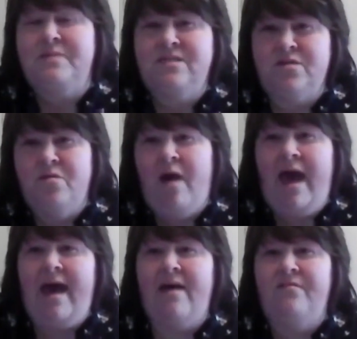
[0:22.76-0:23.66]
We do
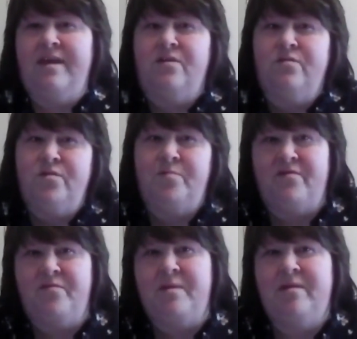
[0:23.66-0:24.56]
have a group
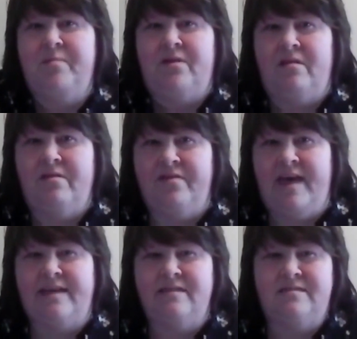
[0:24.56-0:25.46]
of people
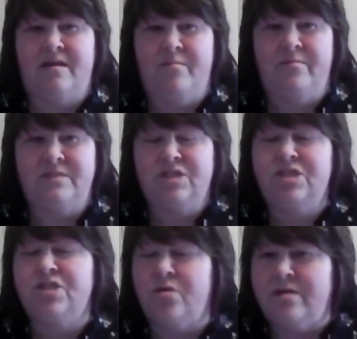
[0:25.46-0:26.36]
that um,
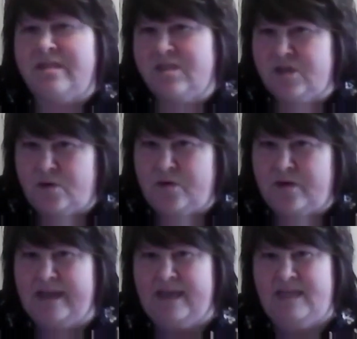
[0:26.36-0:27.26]
just showed
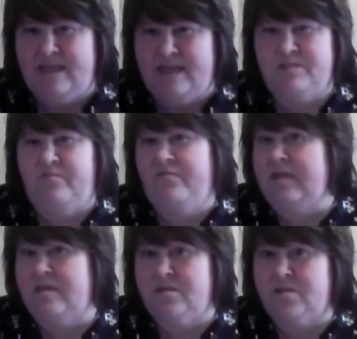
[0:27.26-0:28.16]
concern, I guess,
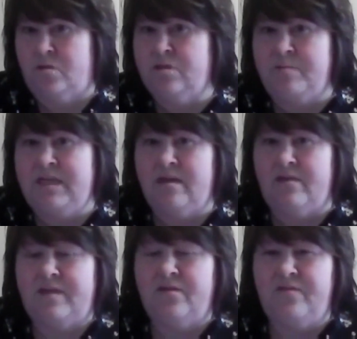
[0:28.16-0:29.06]
via social media,
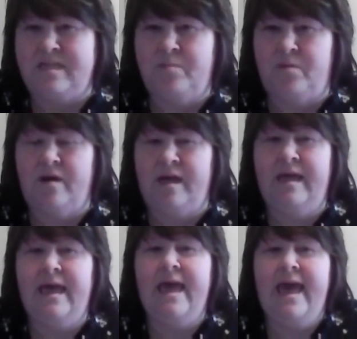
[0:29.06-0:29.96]
via Facebook,
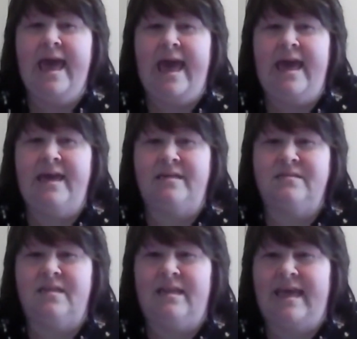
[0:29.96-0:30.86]

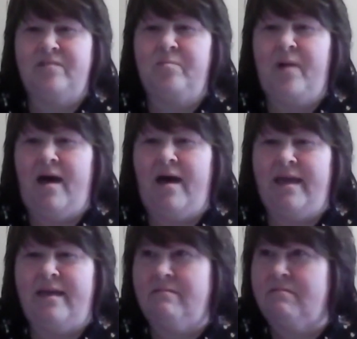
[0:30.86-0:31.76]
and led
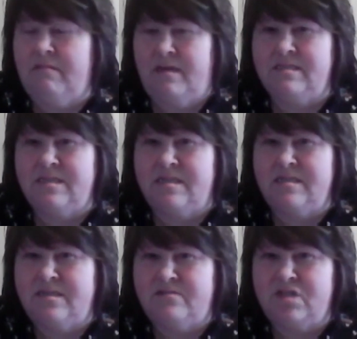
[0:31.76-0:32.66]
by a
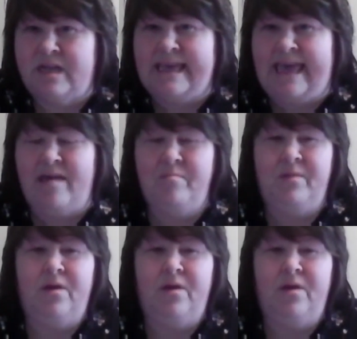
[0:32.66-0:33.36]
citizen of Chéticamp